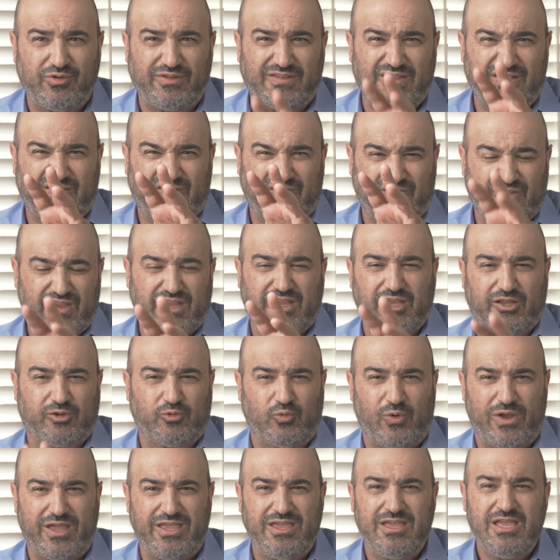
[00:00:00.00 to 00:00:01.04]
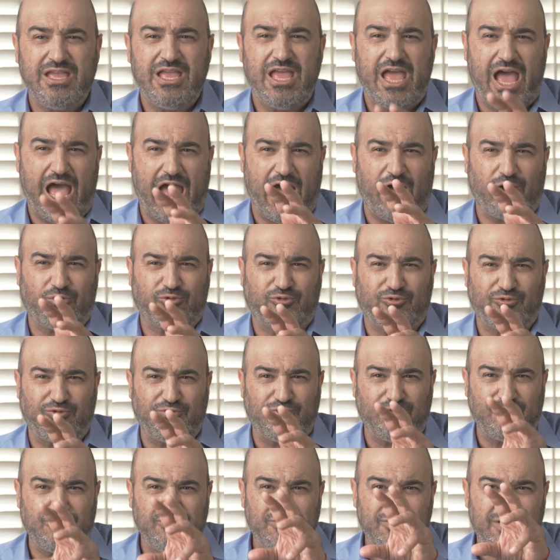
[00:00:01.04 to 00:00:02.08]
there is a secret way how
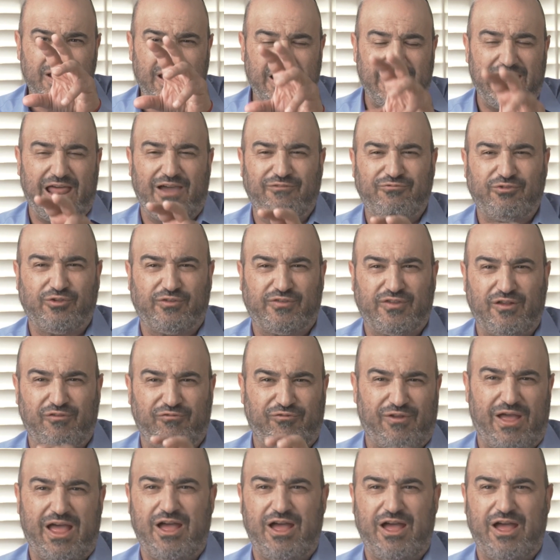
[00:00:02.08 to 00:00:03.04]
to love yourself